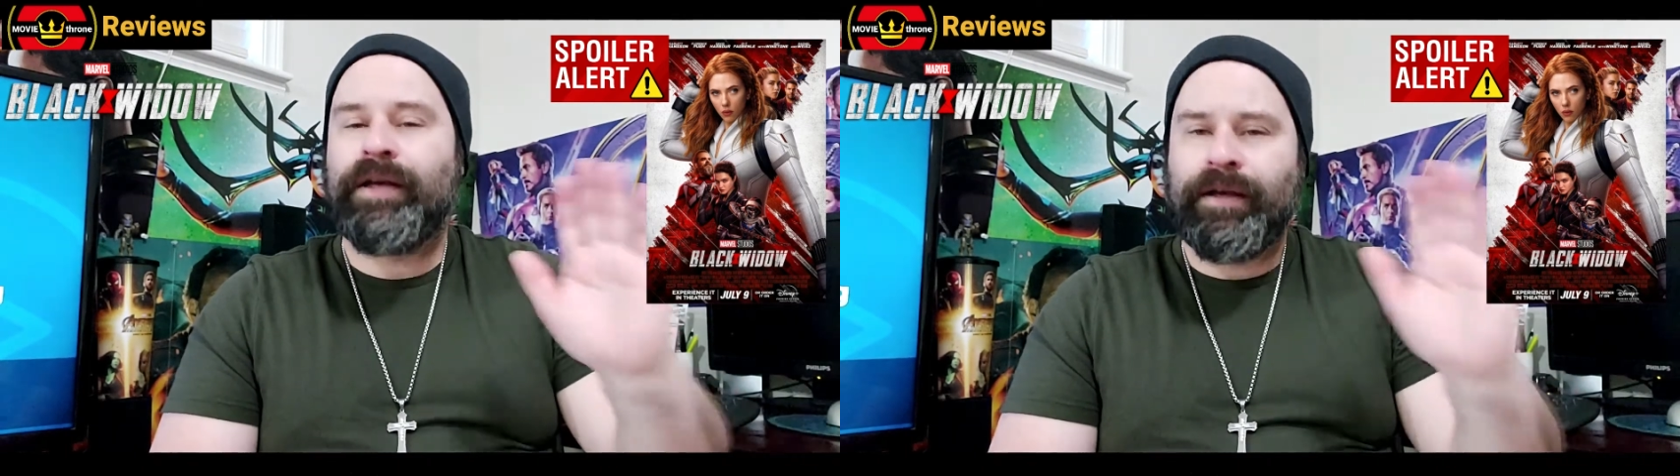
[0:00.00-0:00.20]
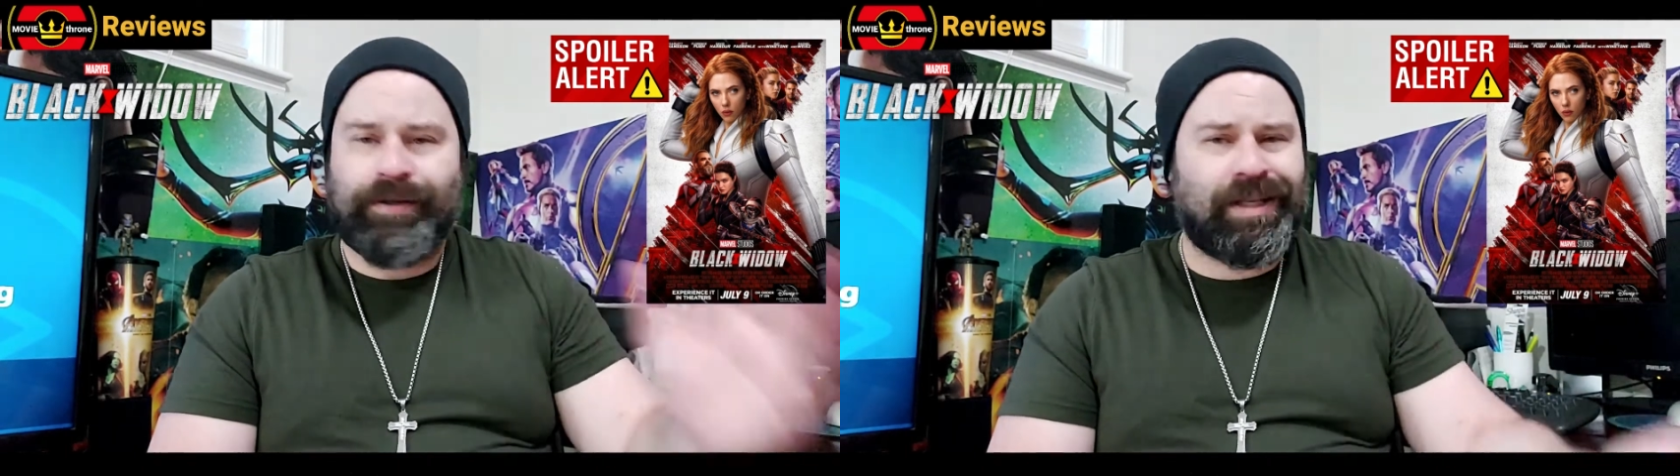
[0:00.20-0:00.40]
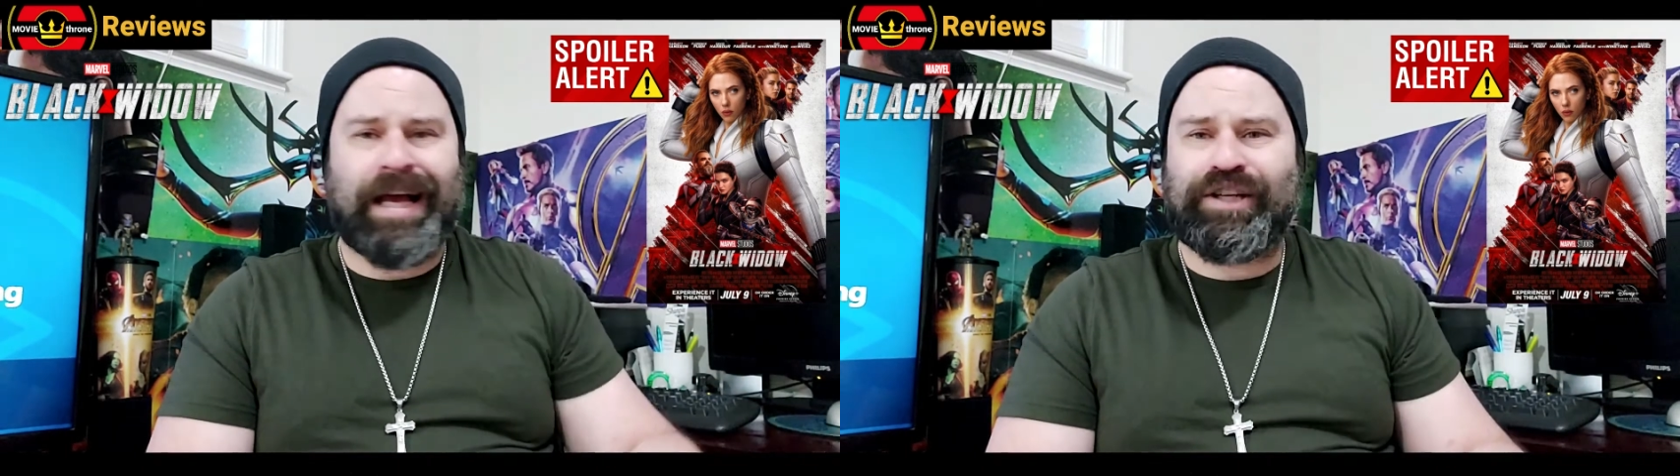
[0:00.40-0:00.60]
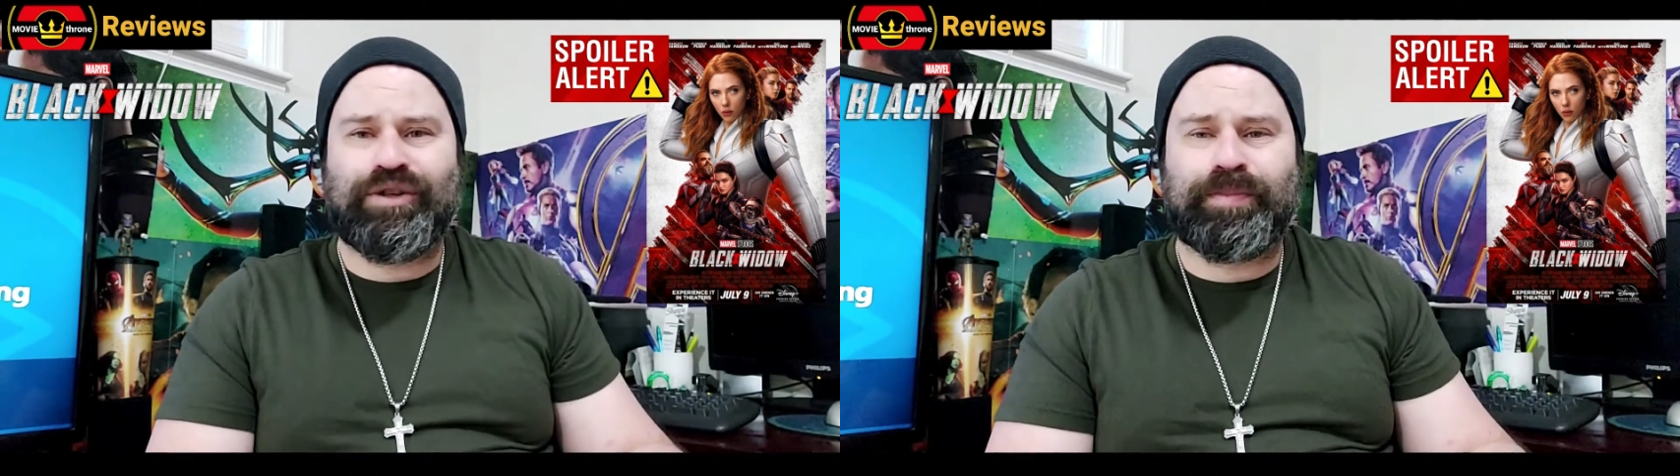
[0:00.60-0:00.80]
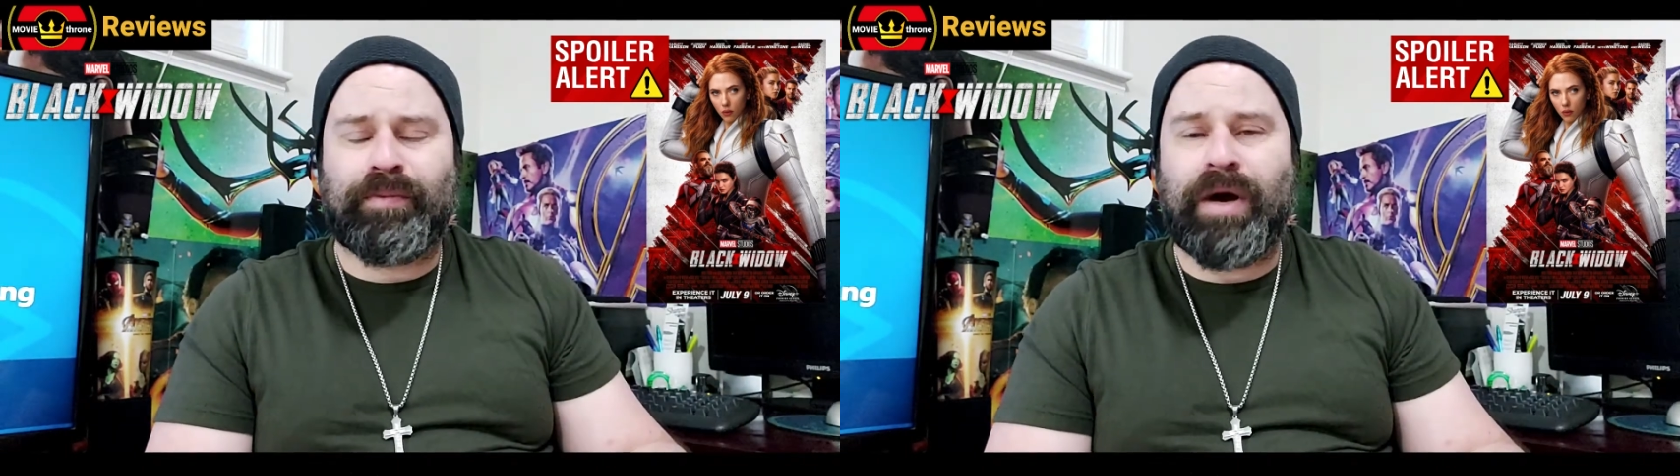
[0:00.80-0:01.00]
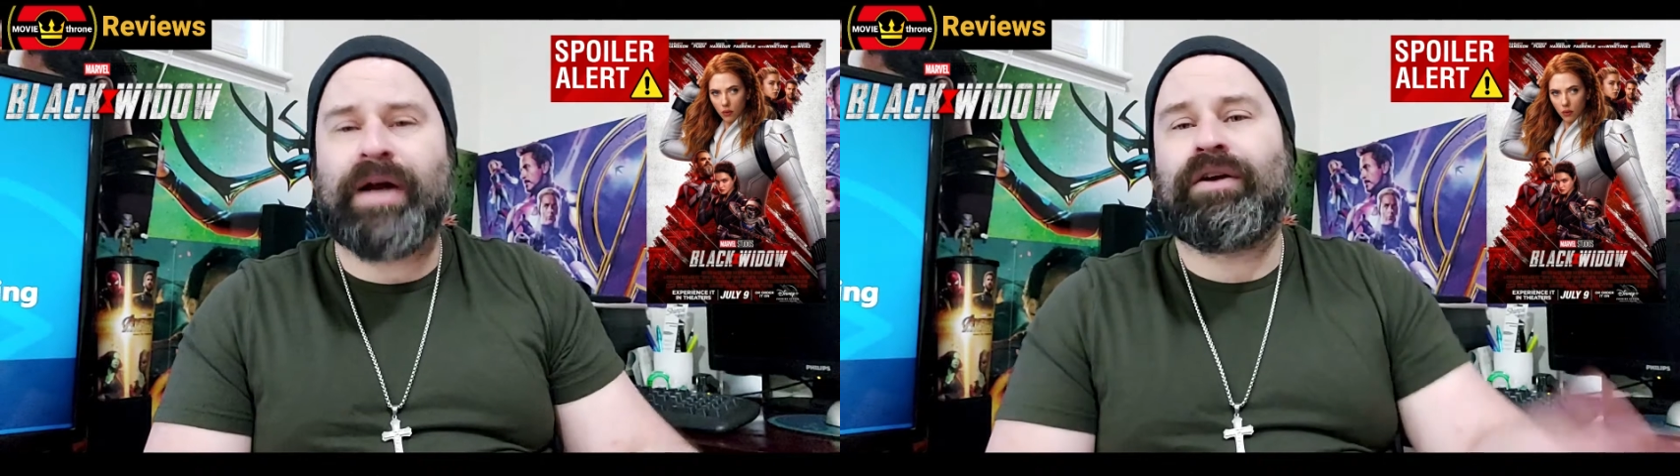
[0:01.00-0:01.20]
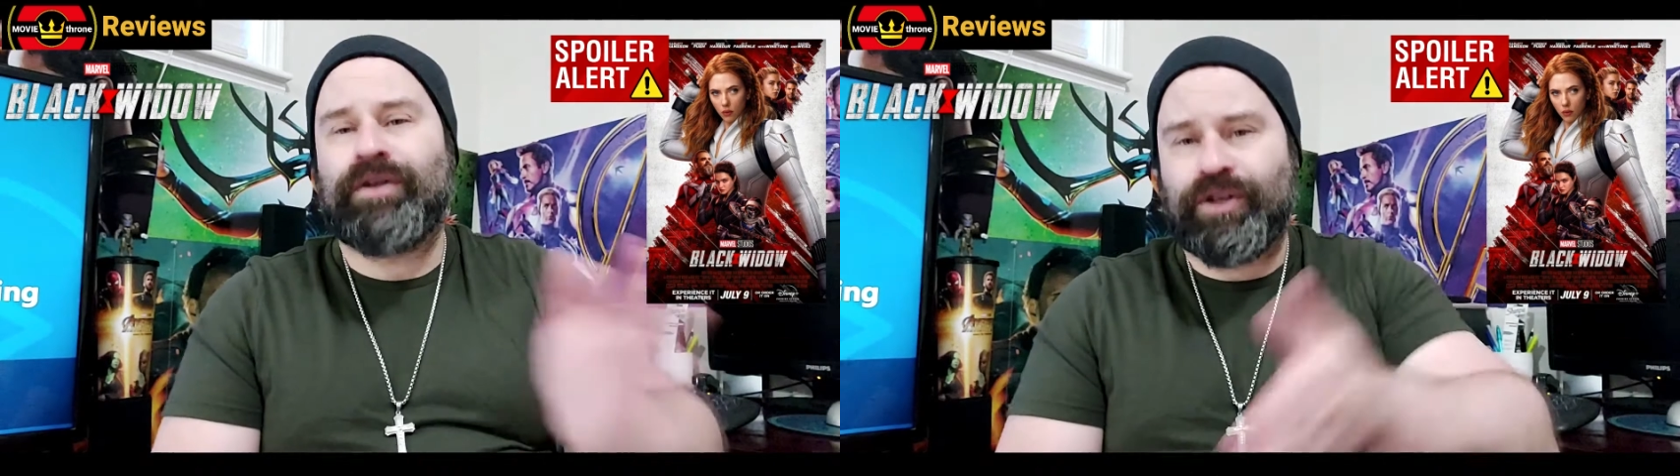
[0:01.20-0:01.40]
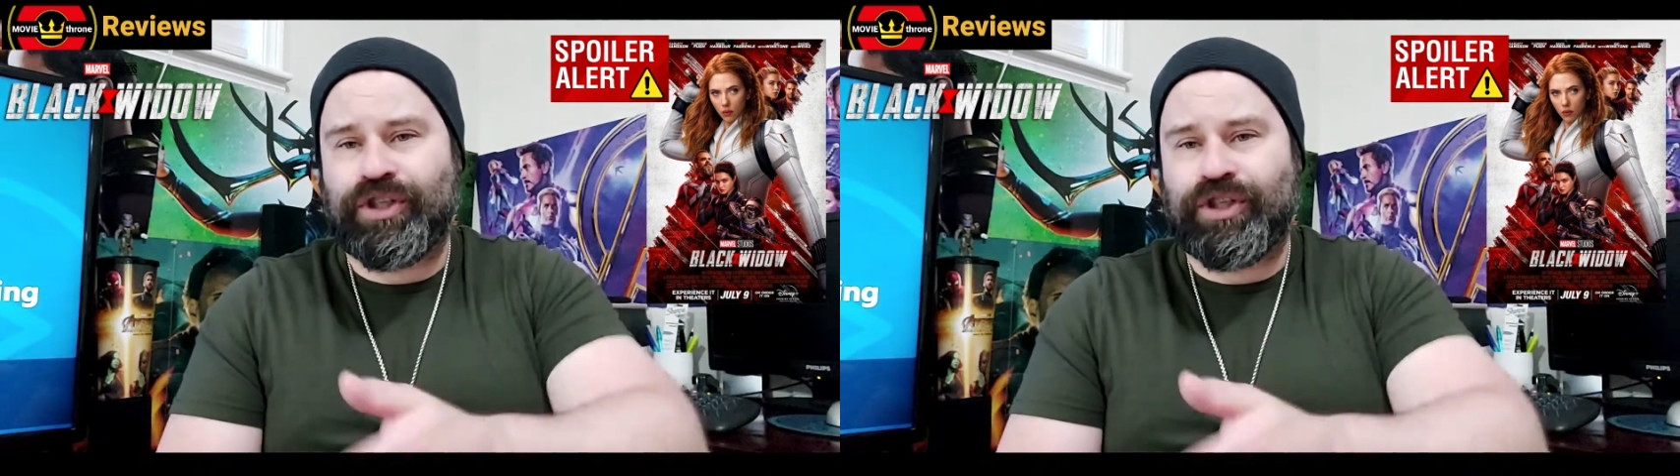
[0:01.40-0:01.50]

/ supermodel.